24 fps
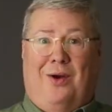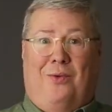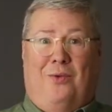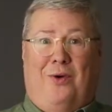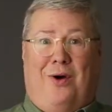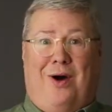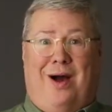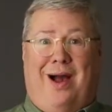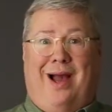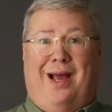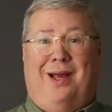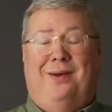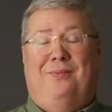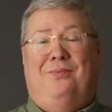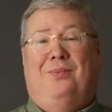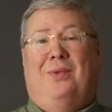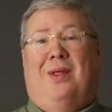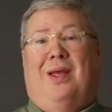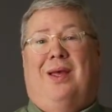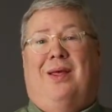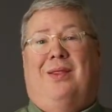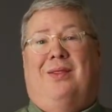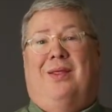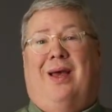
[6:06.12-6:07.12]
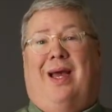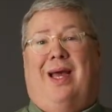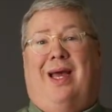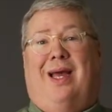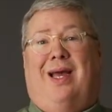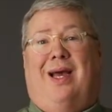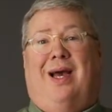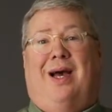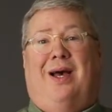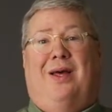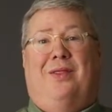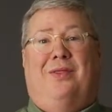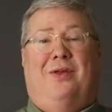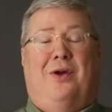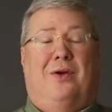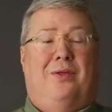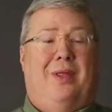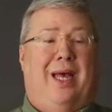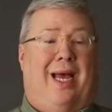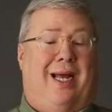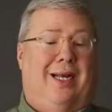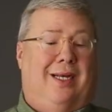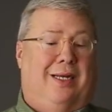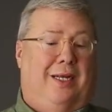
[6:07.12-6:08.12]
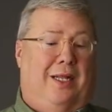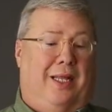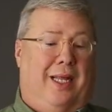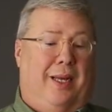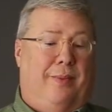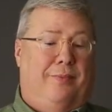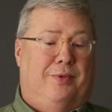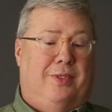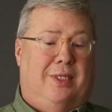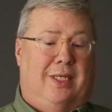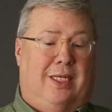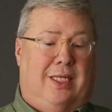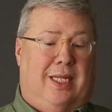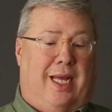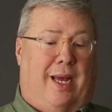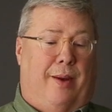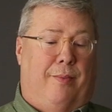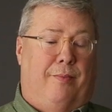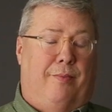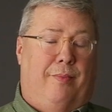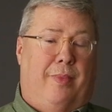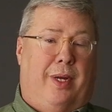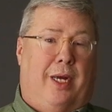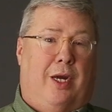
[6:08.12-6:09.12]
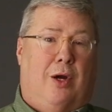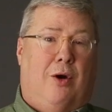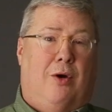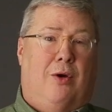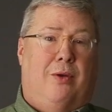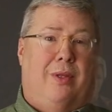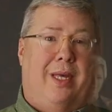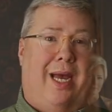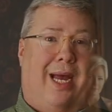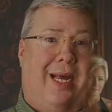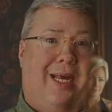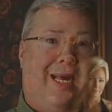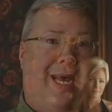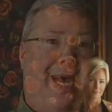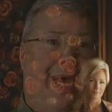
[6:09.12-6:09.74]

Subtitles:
and white. They're that glimpse in that mirror, that